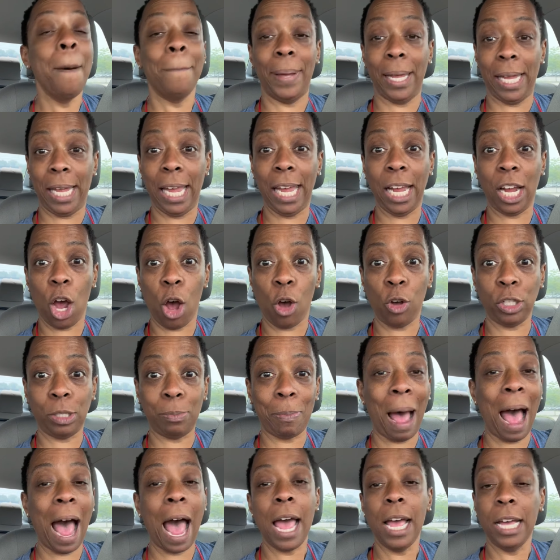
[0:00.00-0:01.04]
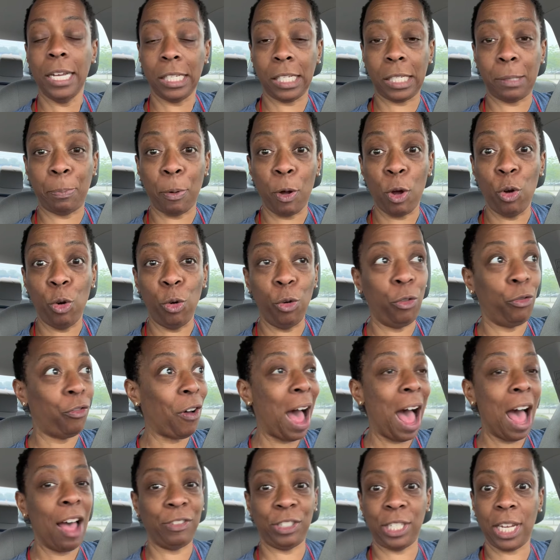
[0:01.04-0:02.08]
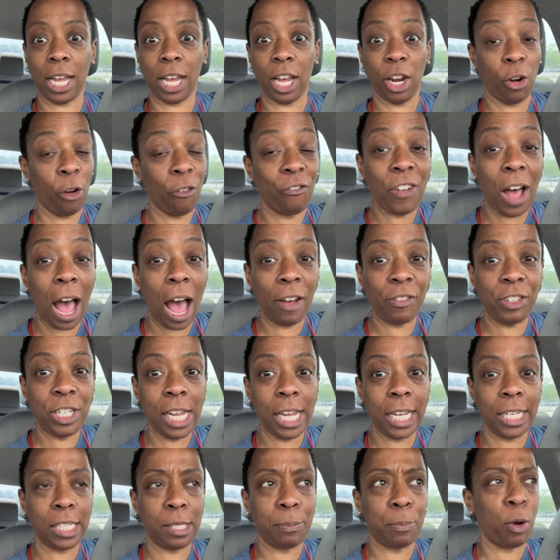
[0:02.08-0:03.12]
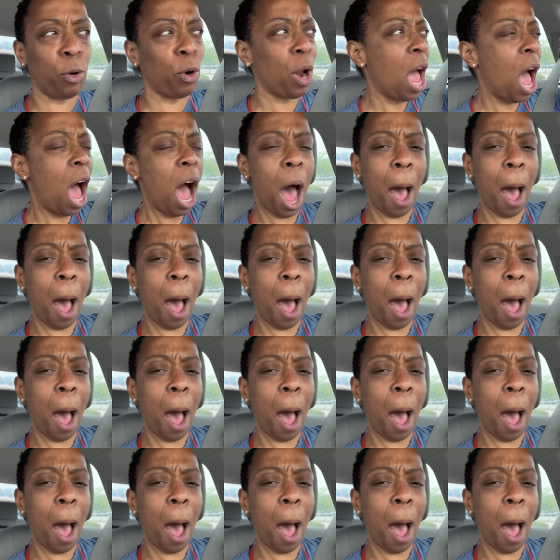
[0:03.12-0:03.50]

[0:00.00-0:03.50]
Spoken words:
But he goes by Spoon 510 or 510 Spoon.